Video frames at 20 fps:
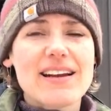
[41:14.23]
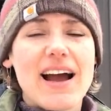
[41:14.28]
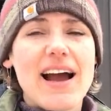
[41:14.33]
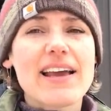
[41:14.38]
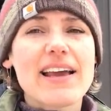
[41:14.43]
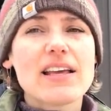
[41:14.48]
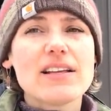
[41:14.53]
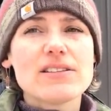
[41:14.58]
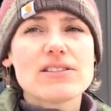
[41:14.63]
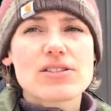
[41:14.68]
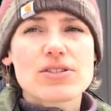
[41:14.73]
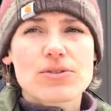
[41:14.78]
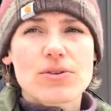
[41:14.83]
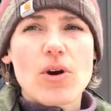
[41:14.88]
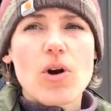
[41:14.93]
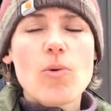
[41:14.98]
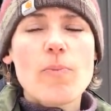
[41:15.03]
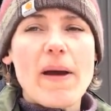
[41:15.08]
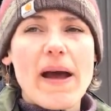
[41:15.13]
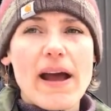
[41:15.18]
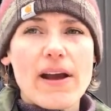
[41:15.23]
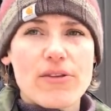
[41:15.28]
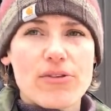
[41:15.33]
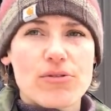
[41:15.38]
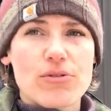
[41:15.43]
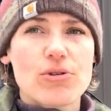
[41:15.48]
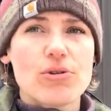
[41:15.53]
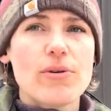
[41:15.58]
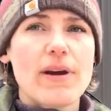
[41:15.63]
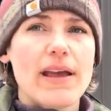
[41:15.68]
can scroll back
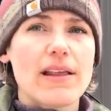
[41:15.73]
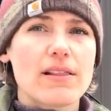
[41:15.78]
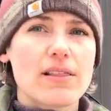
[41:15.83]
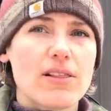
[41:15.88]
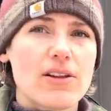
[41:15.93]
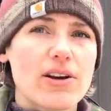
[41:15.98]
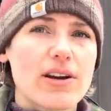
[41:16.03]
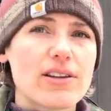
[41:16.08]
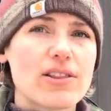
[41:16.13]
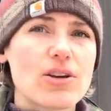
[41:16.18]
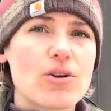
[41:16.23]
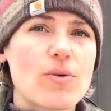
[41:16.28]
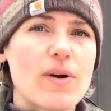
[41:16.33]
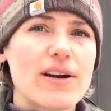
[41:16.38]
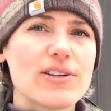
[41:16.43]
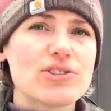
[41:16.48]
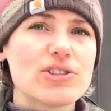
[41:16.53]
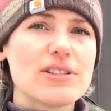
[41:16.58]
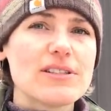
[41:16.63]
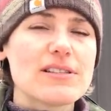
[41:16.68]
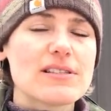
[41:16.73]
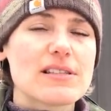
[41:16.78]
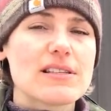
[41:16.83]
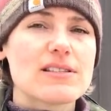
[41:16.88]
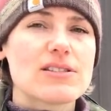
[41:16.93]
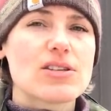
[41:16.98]
through and look at the questions.